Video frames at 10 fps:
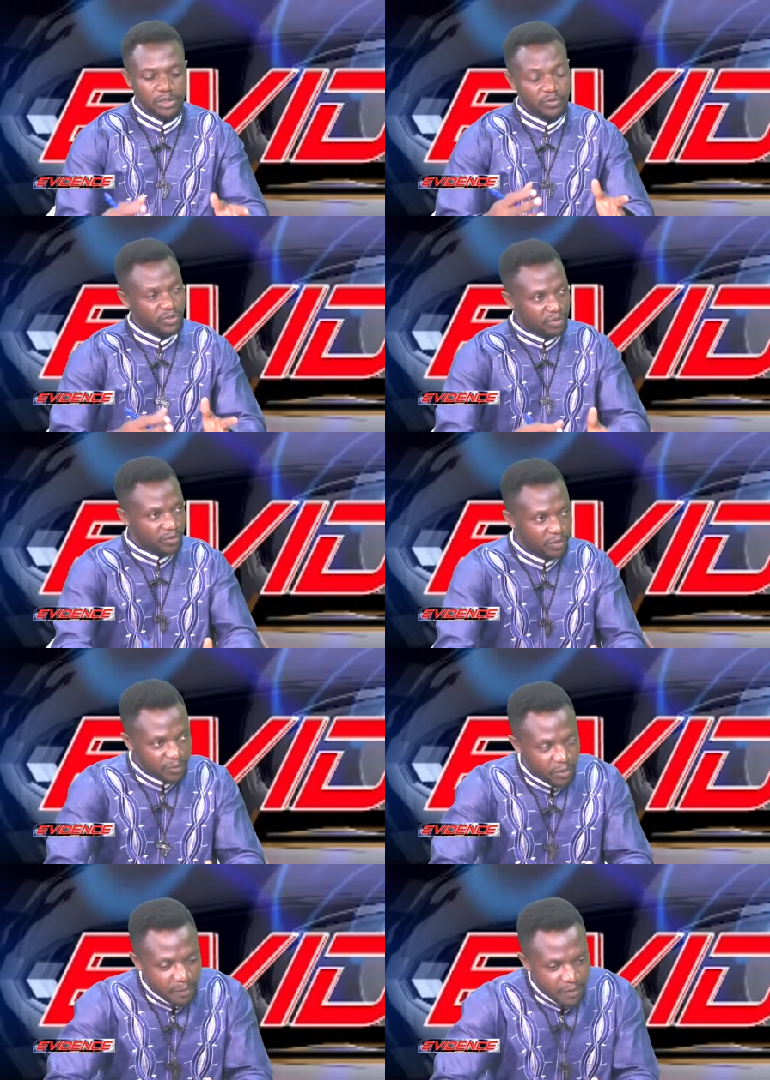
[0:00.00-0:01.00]

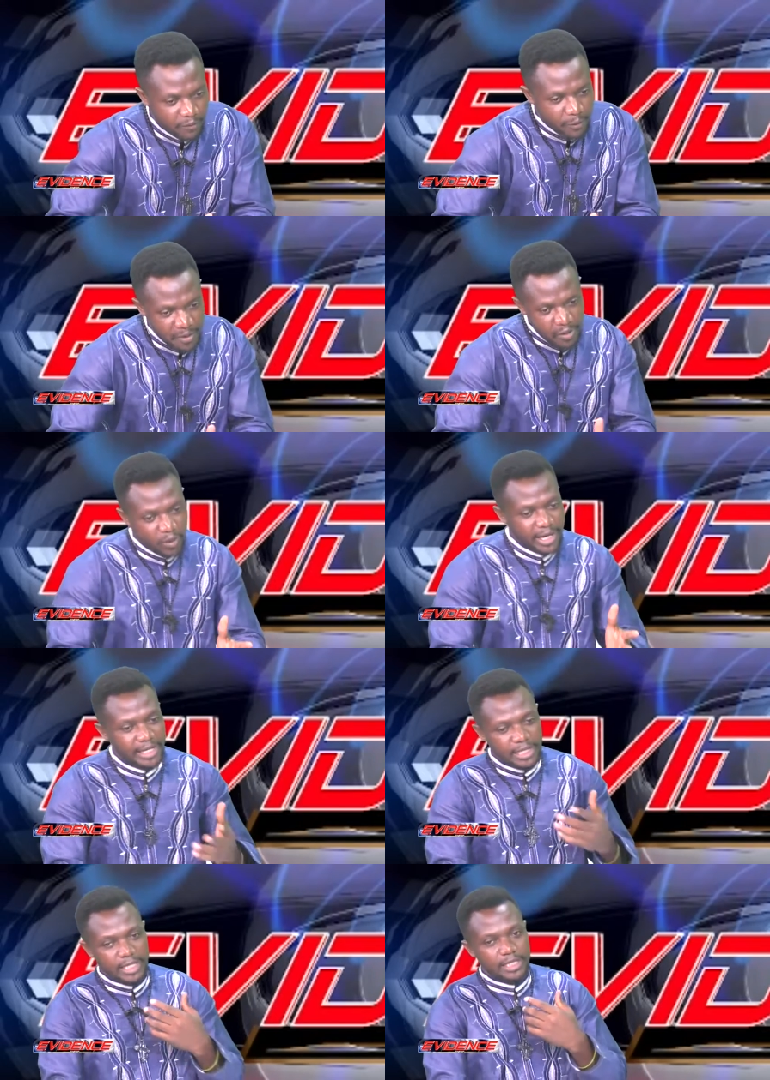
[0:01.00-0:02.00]
for me, what I
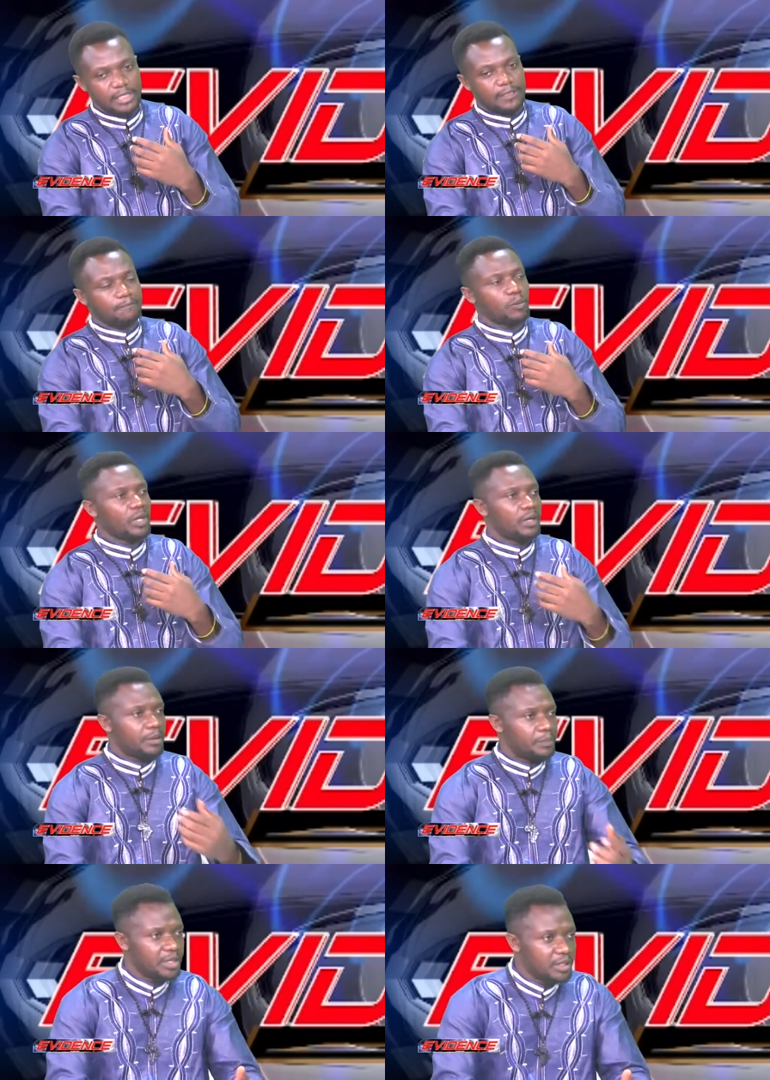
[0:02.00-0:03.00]
think is
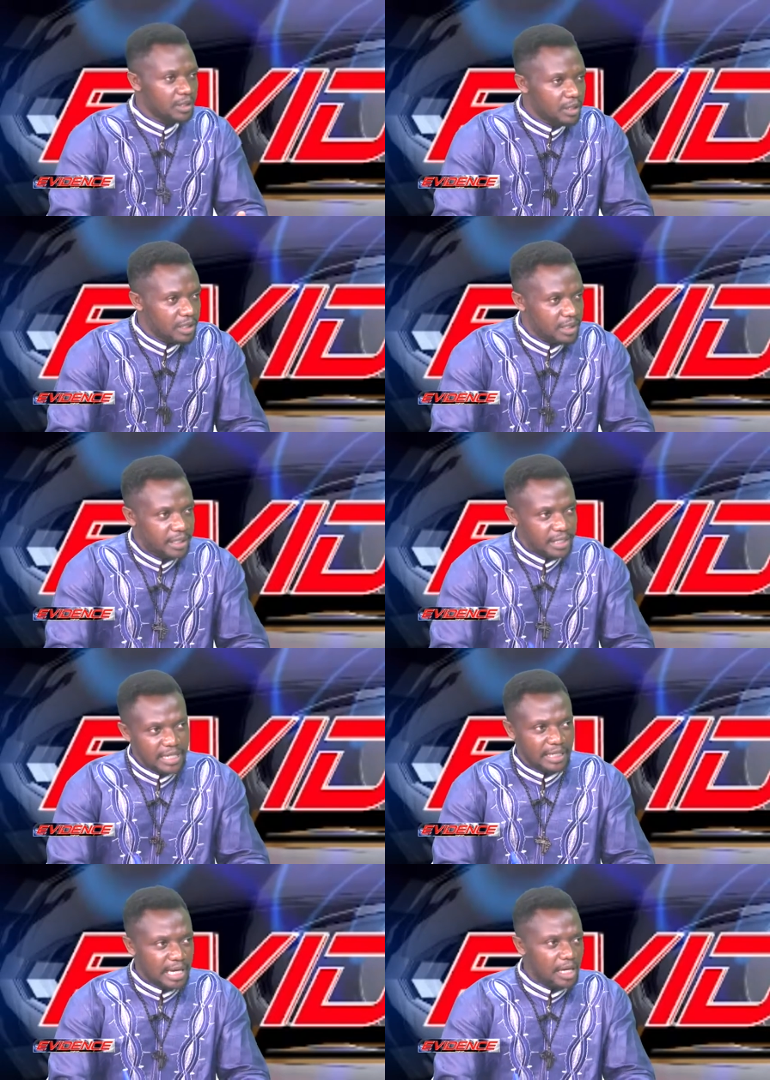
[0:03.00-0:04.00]
being in
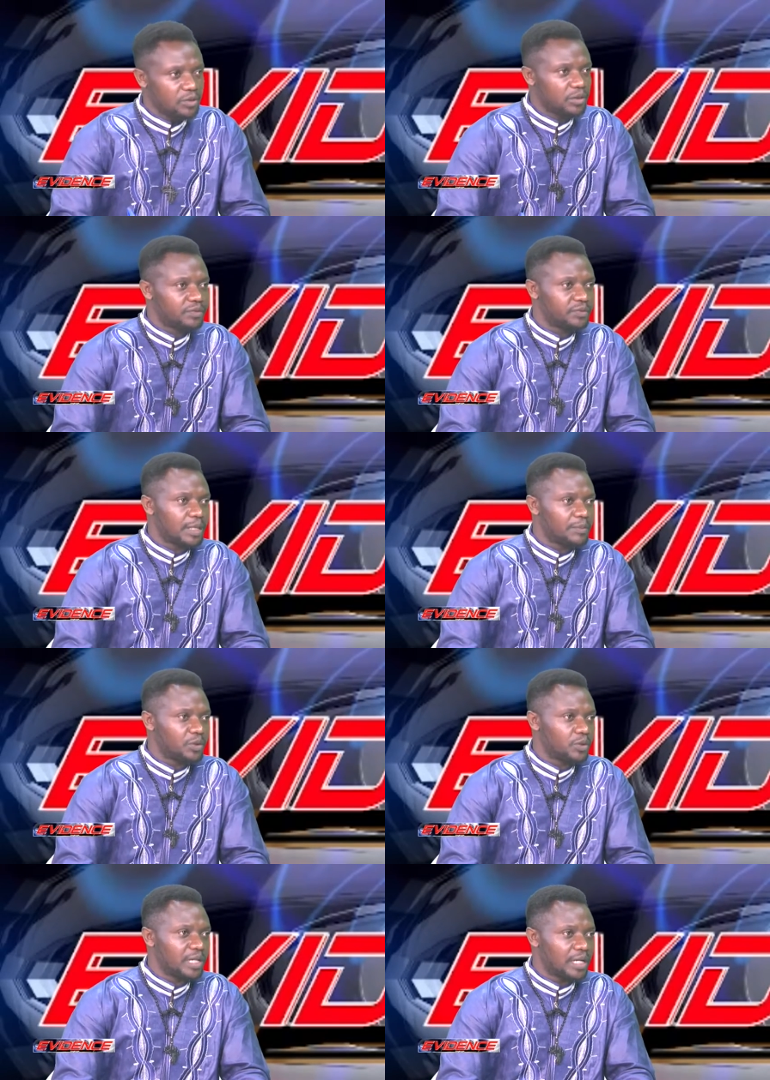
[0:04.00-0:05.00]
and out of
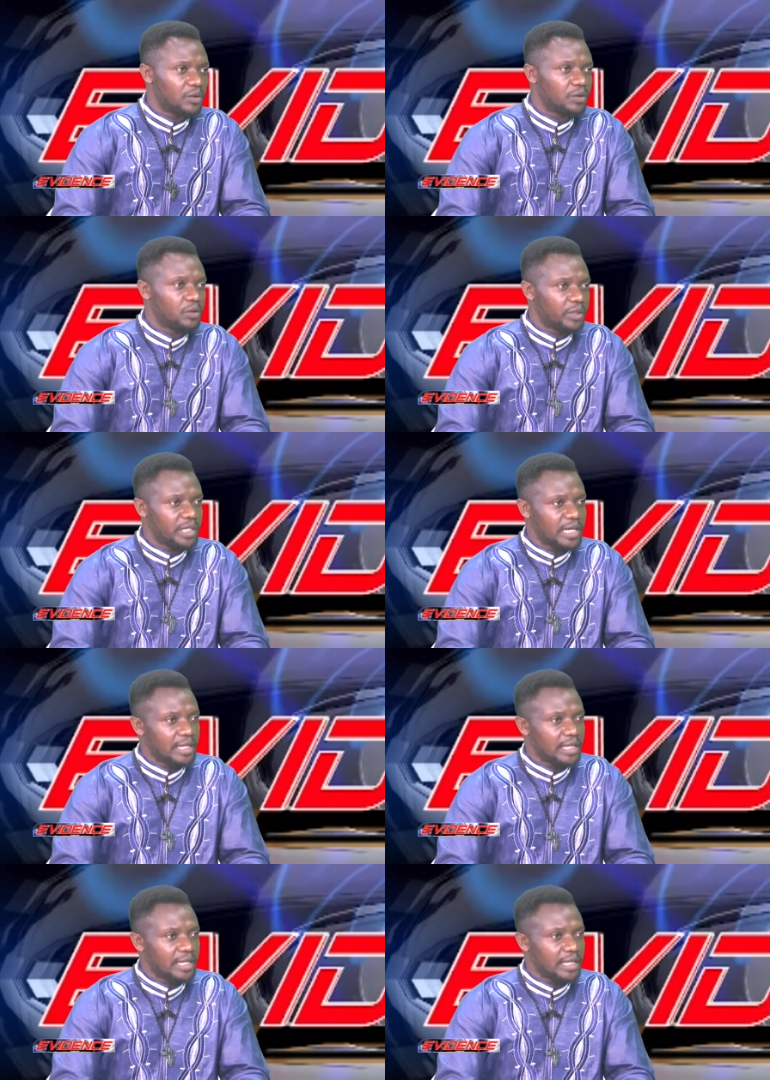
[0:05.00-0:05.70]
Cameroon and looking at